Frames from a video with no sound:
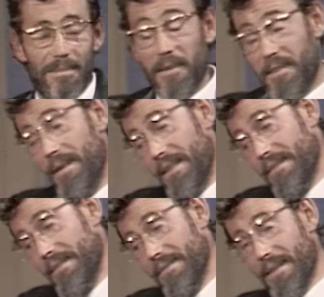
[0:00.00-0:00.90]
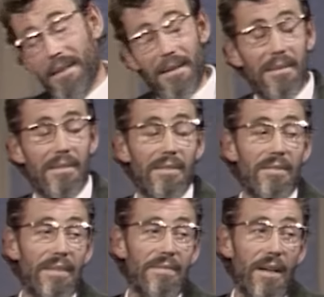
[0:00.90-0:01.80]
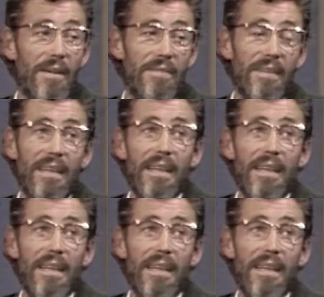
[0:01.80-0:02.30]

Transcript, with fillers: supposed to make you sort of drift off.